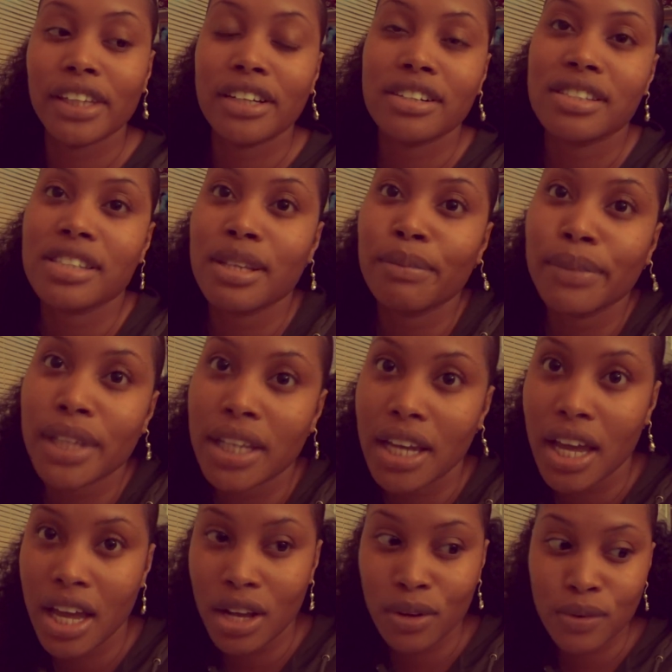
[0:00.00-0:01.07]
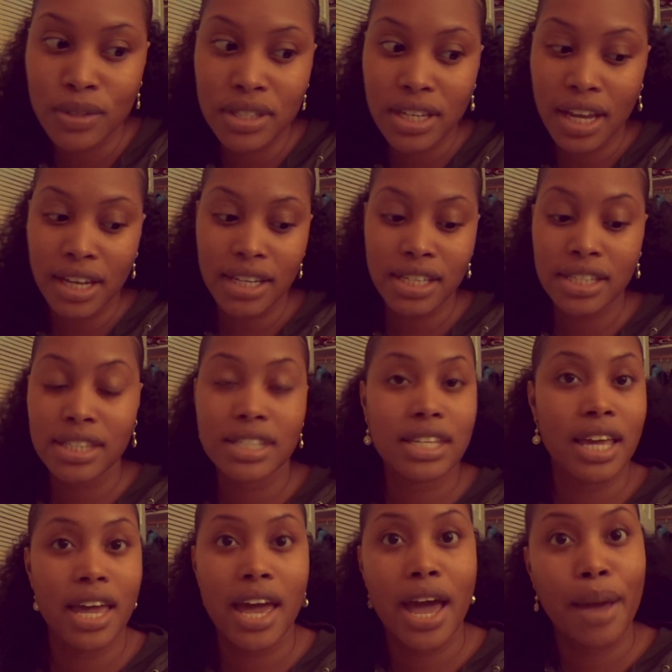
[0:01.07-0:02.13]
There's something else that needs to
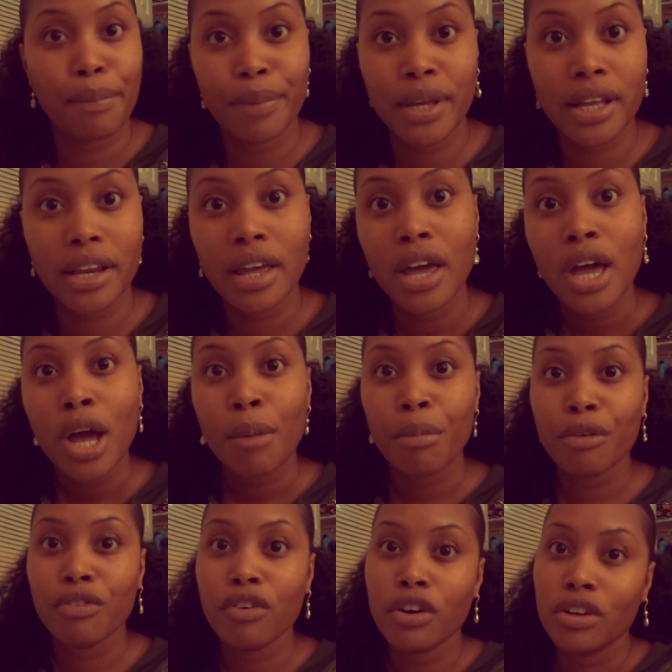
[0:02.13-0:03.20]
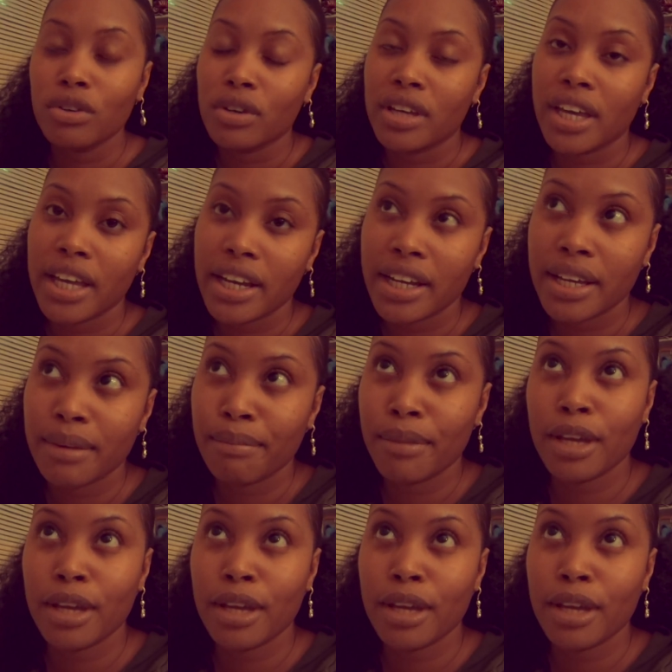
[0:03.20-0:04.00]
happen before you get it.